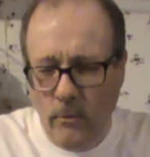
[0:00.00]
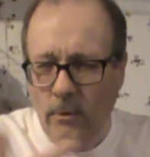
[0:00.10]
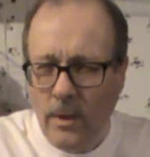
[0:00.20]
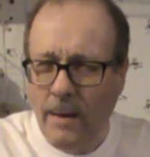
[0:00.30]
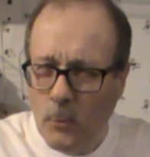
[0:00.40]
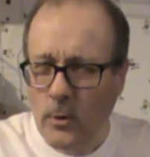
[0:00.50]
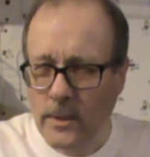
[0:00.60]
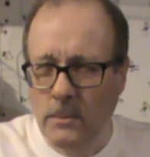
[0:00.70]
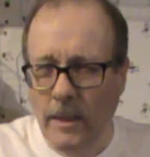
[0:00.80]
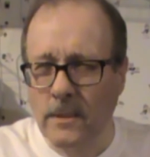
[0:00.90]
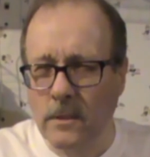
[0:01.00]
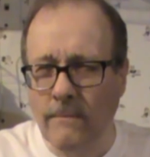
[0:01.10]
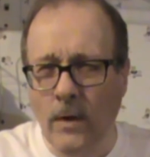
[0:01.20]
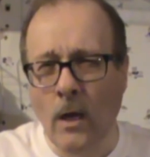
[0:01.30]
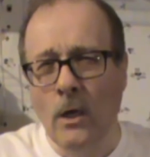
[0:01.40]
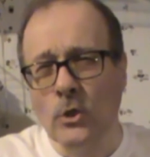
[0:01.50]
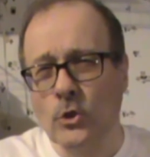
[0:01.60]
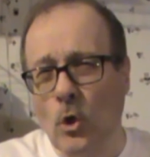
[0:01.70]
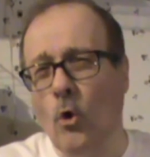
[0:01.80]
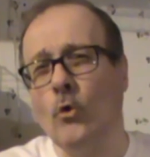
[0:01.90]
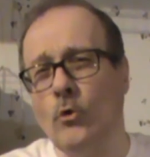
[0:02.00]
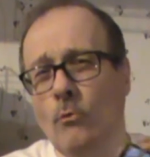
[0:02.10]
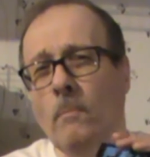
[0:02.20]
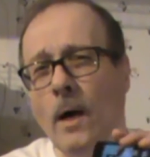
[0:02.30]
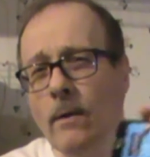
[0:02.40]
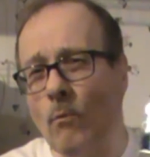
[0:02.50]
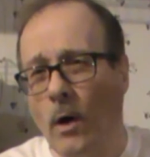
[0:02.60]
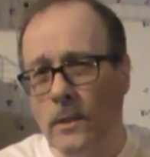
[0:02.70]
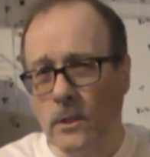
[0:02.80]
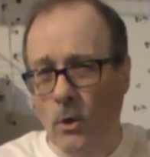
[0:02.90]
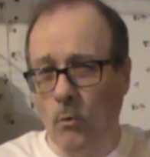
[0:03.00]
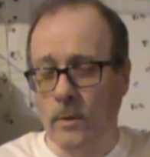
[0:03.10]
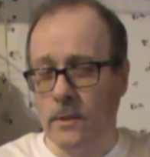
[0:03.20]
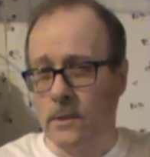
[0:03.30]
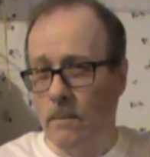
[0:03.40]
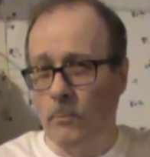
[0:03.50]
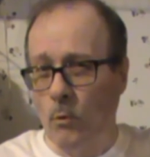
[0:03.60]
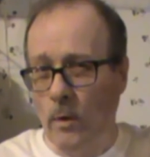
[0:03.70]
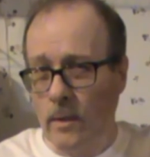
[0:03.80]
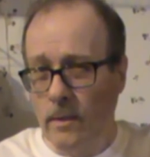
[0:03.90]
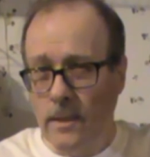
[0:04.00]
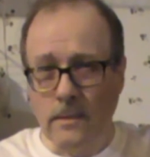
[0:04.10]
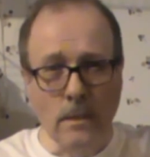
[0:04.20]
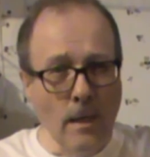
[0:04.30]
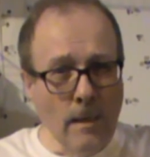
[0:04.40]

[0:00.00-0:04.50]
They're a lot more expensive, so you might want to go with the simple one of these.